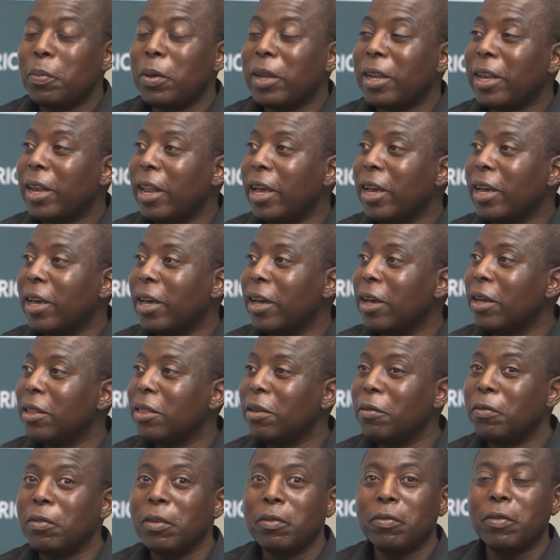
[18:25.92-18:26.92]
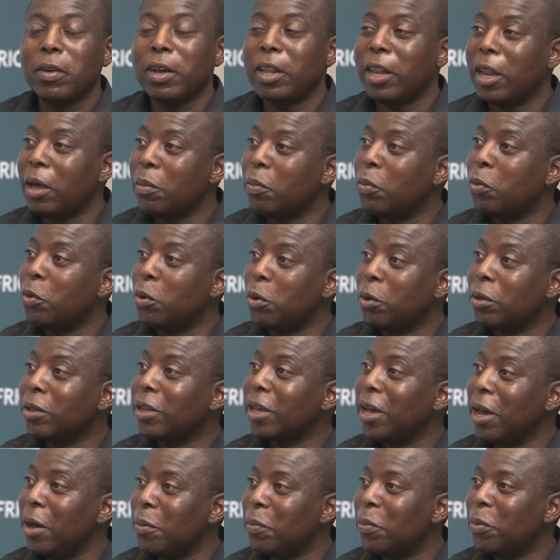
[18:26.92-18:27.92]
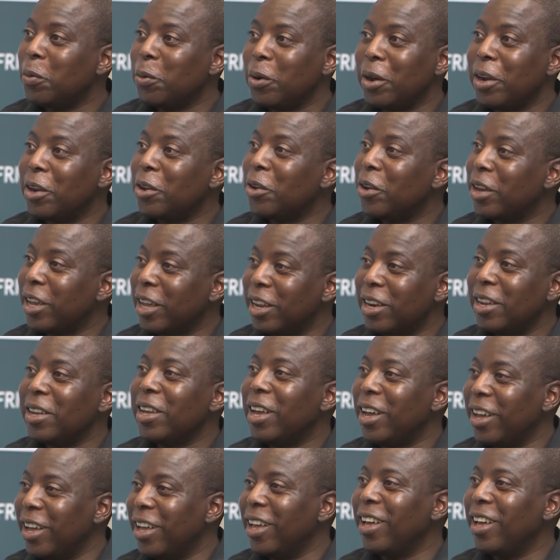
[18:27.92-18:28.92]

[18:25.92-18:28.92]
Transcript: a bit like the FIFA Club World Cup, where you're getting